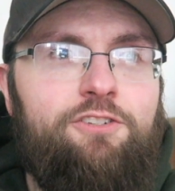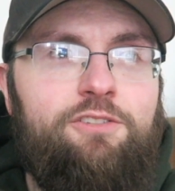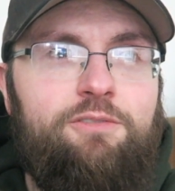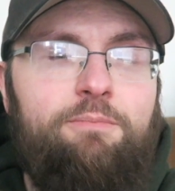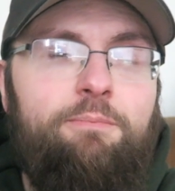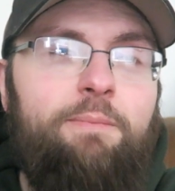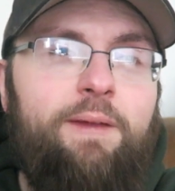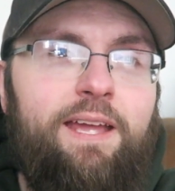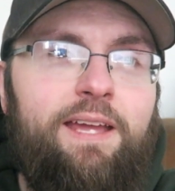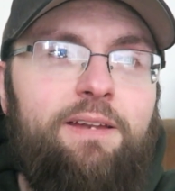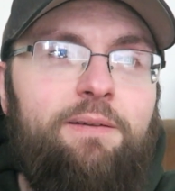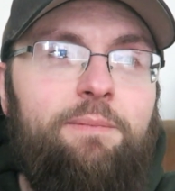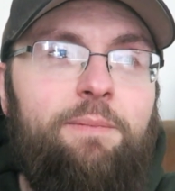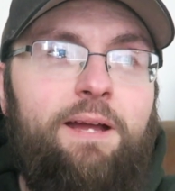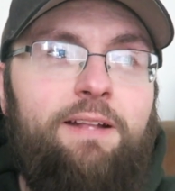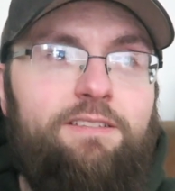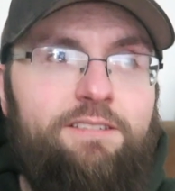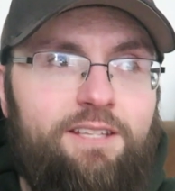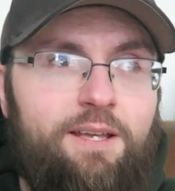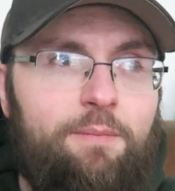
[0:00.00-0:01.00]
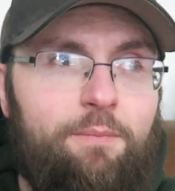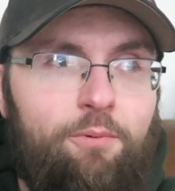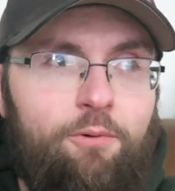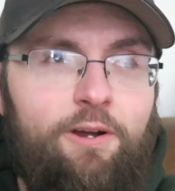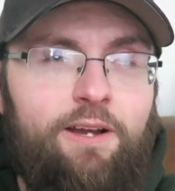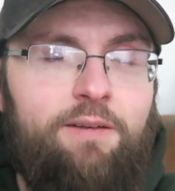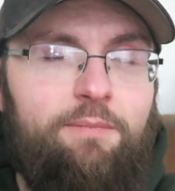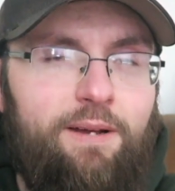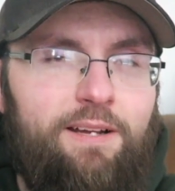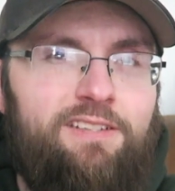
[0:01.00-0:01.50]
just made at some
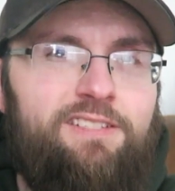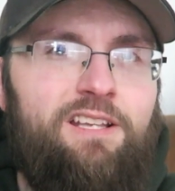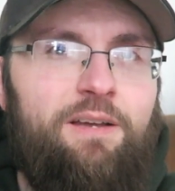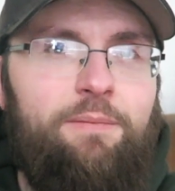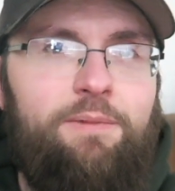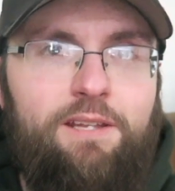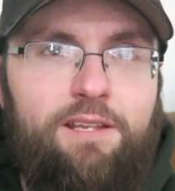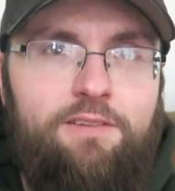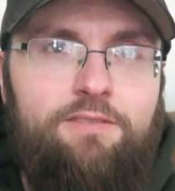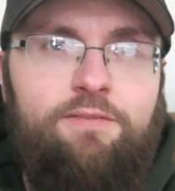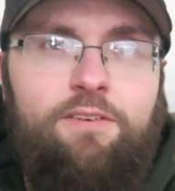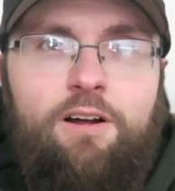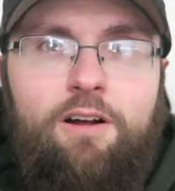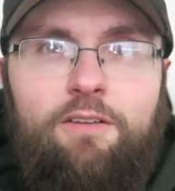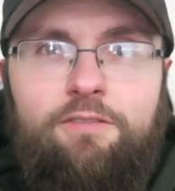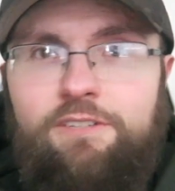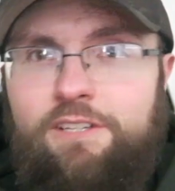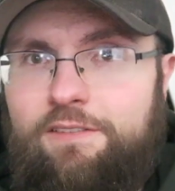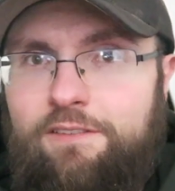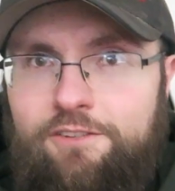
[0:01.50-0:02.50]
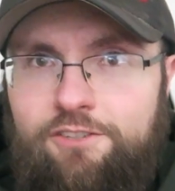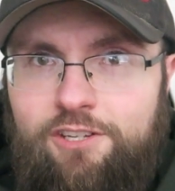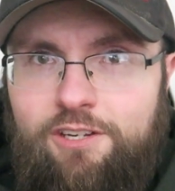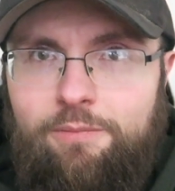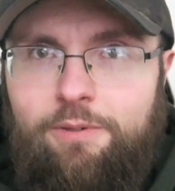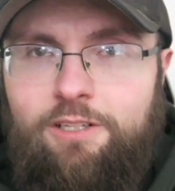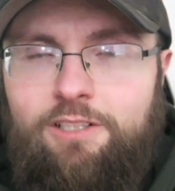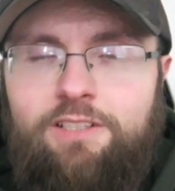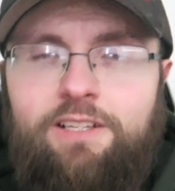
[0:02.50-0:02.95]
point by somebody involved in the Shiba